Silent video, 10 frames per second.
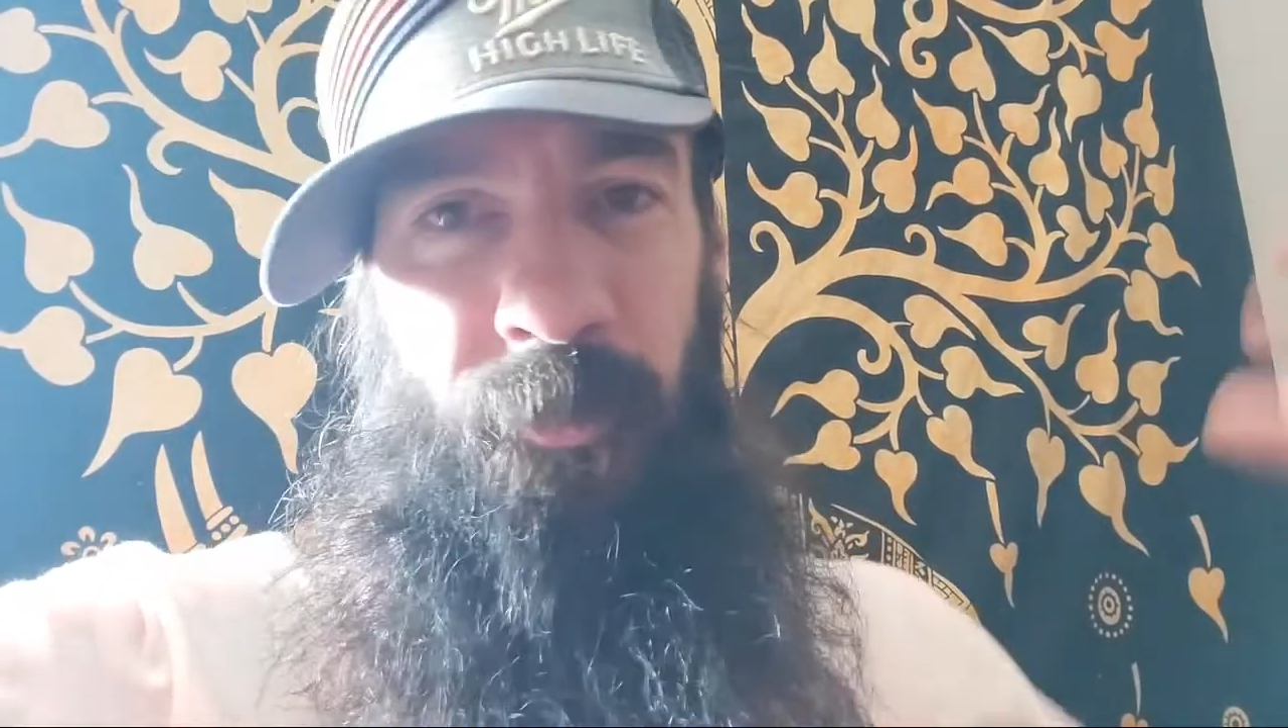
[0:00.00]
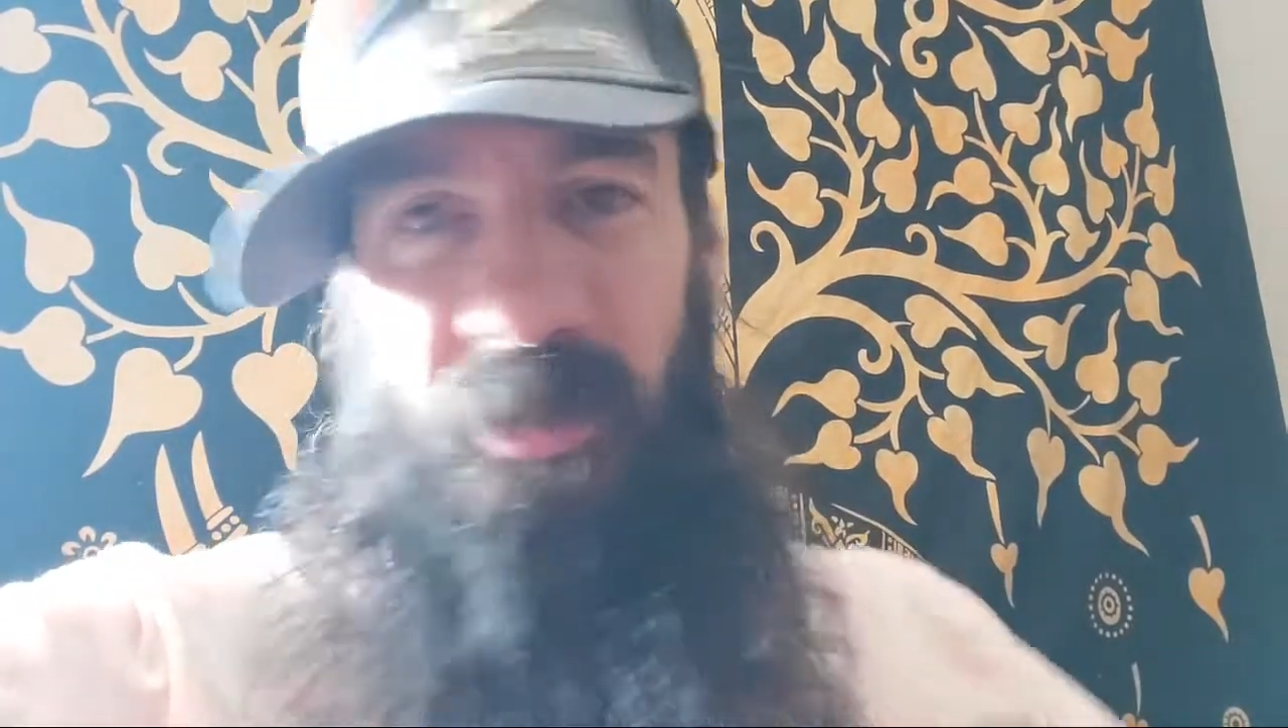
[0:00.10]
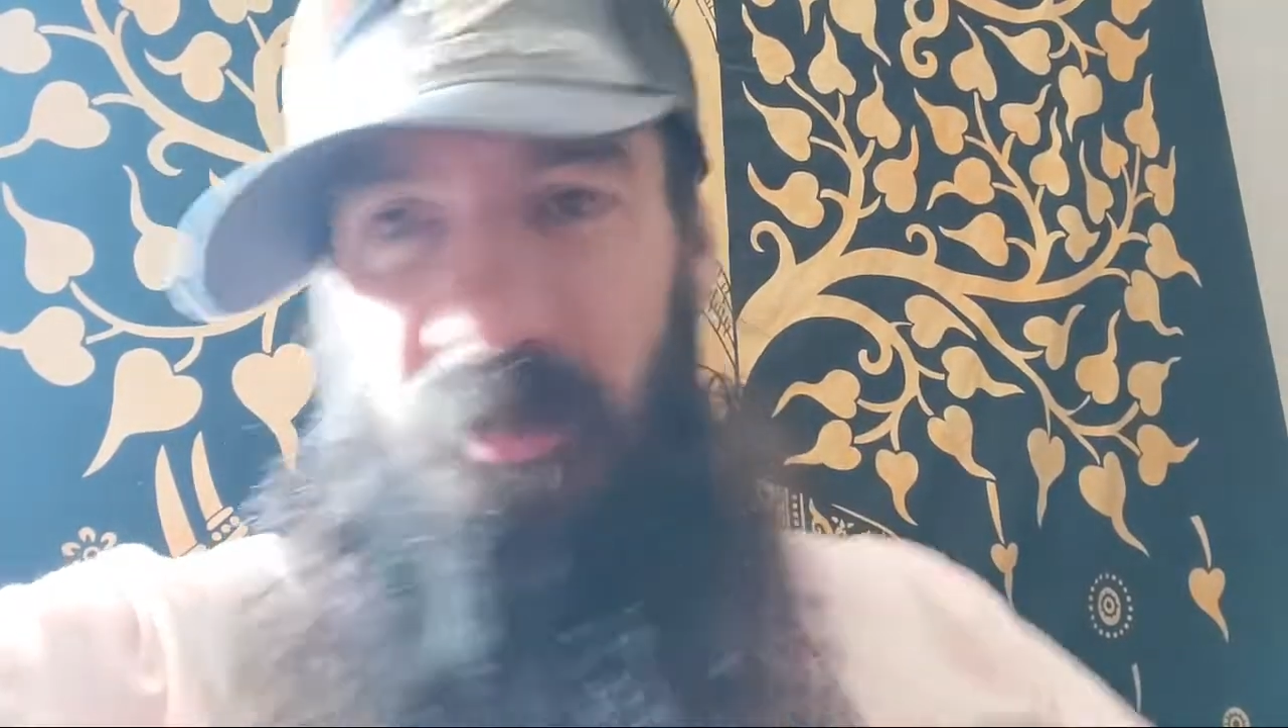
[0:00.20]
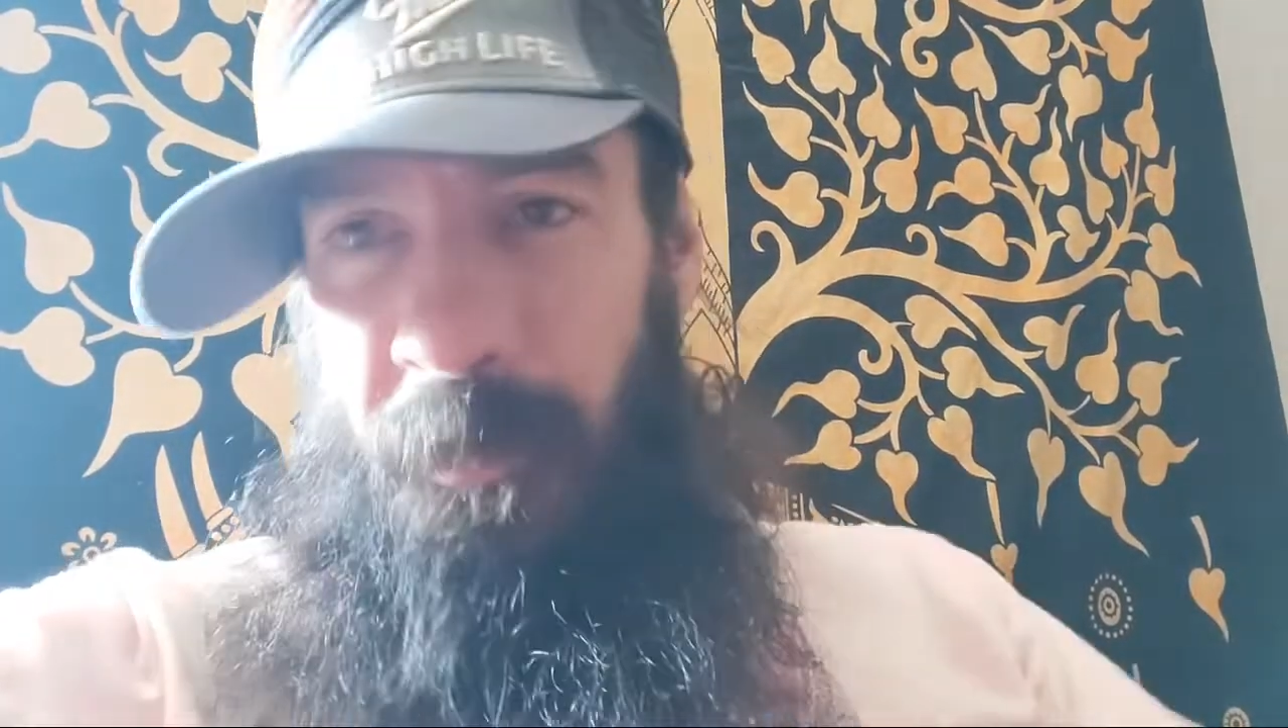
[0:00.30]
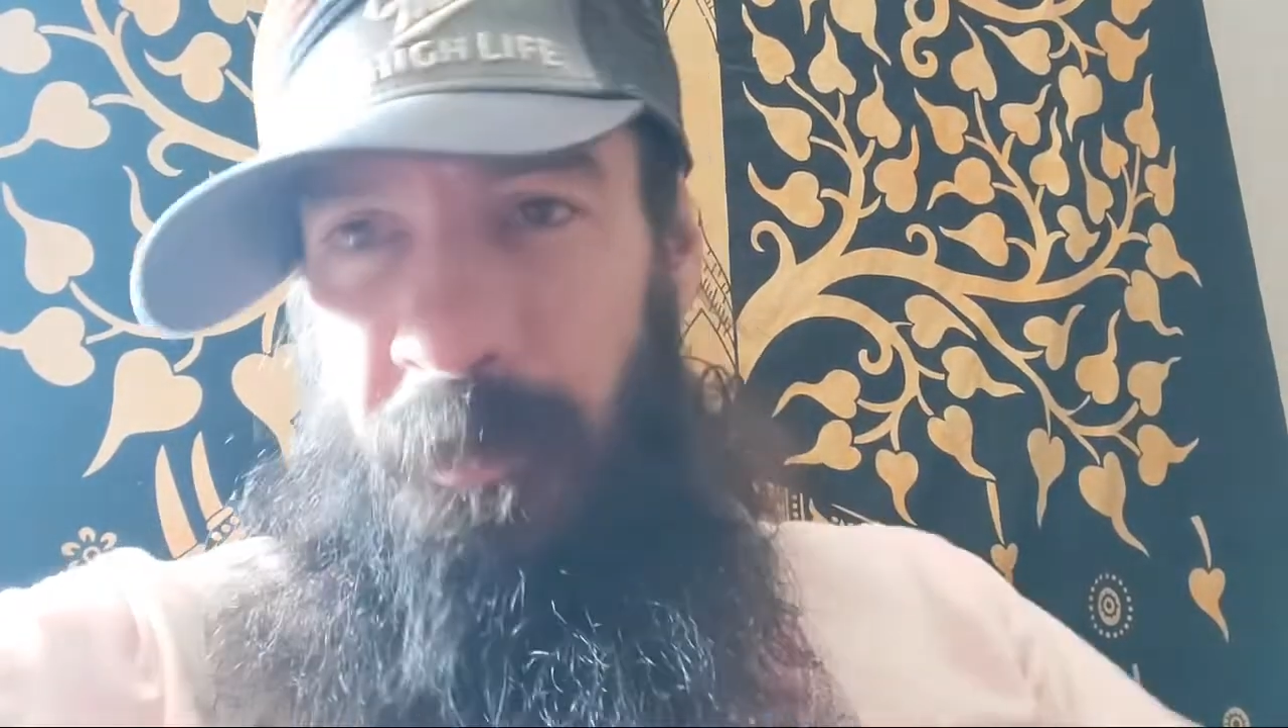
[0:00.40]

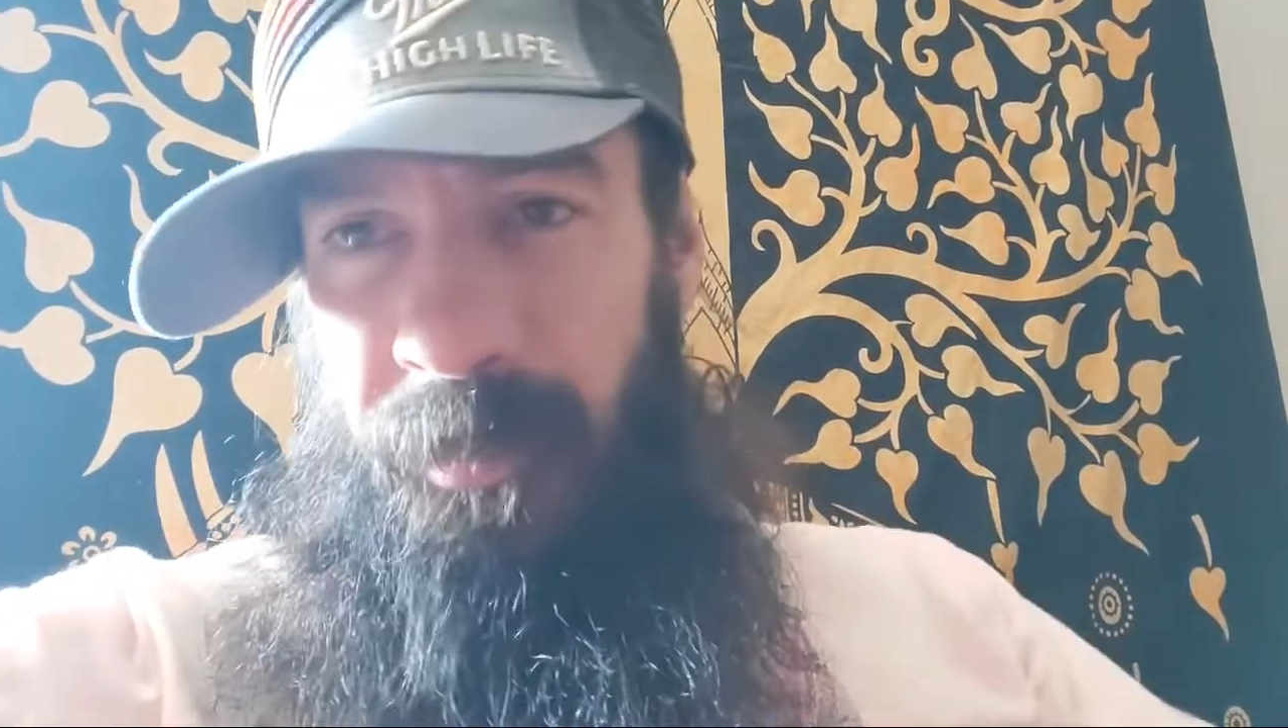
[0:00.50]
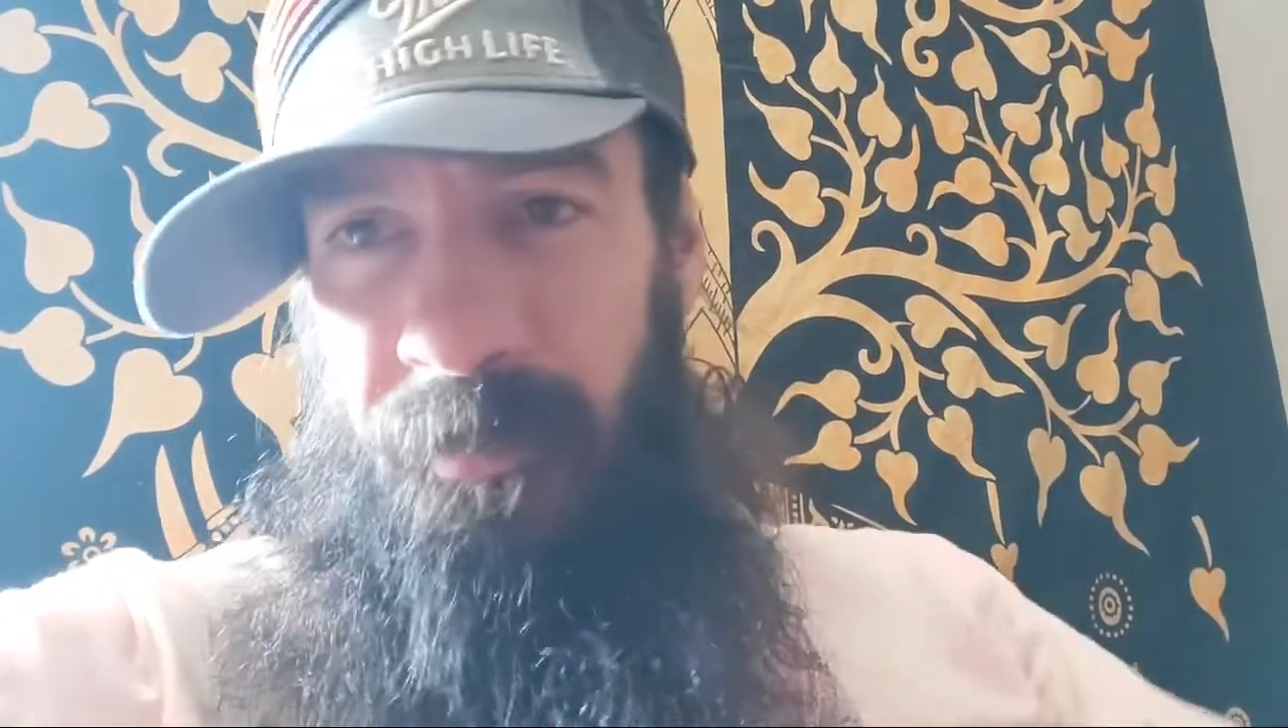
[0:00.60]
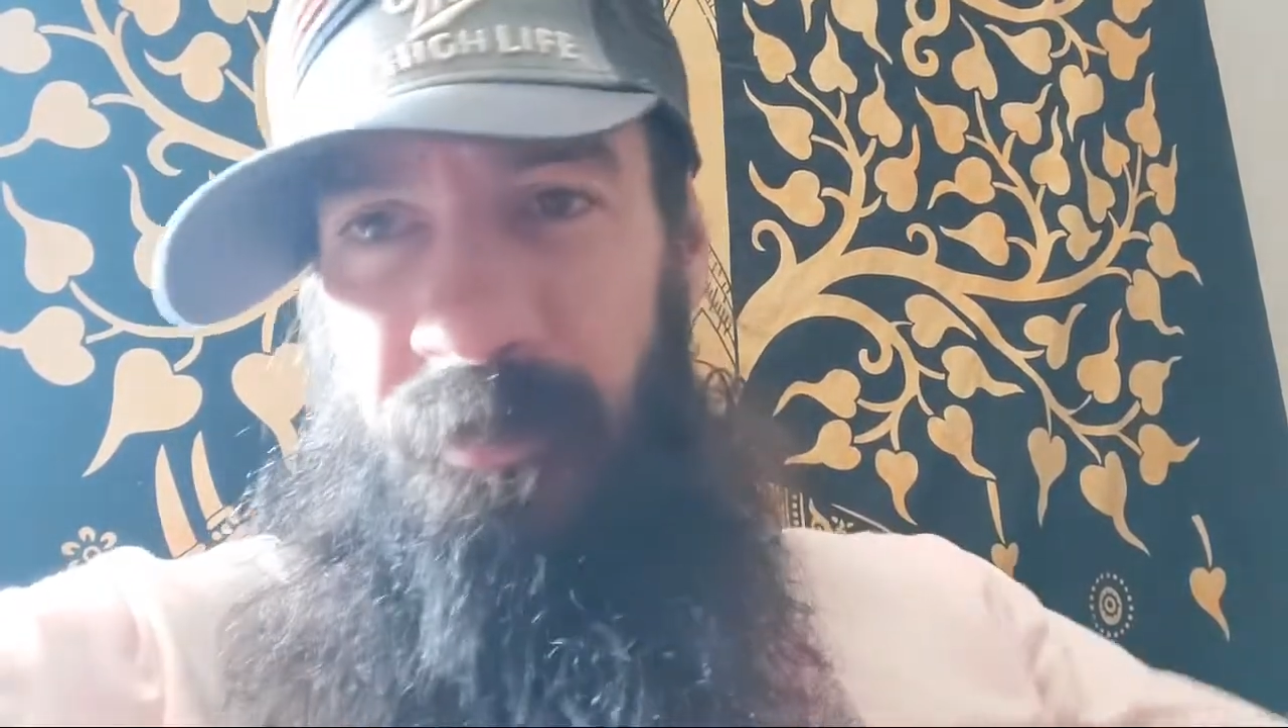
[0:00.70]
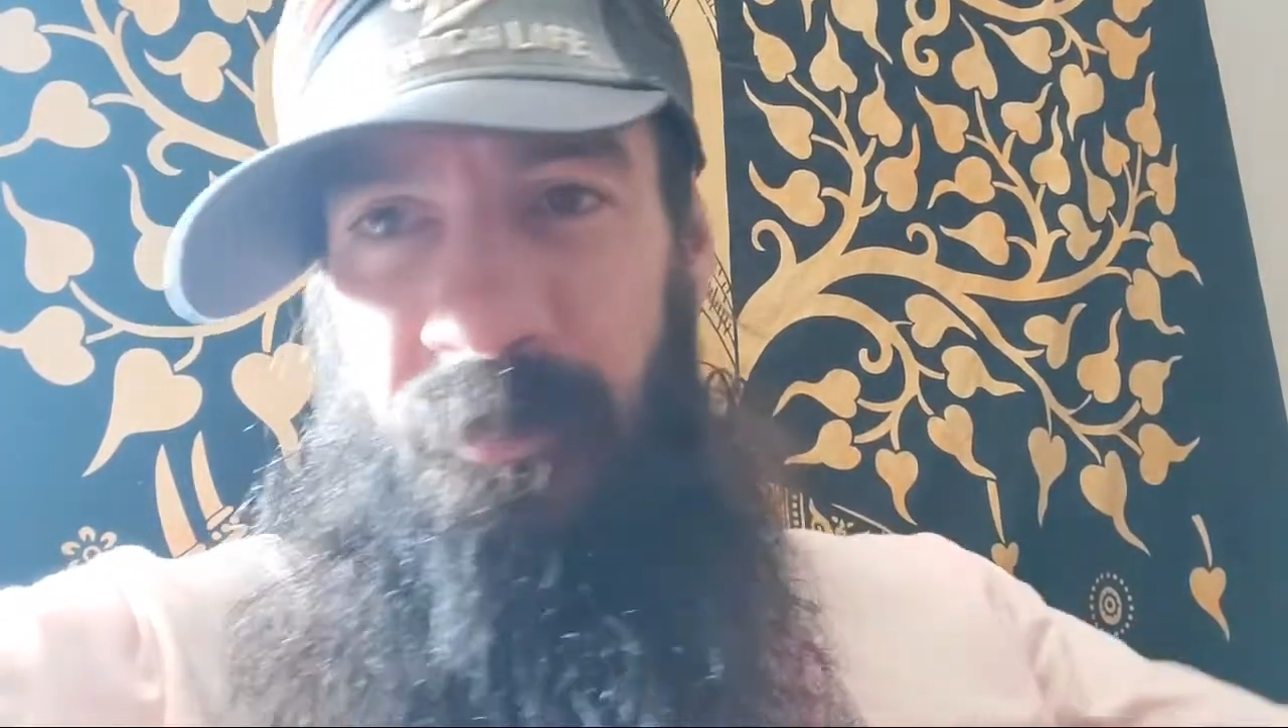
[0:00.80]
experience.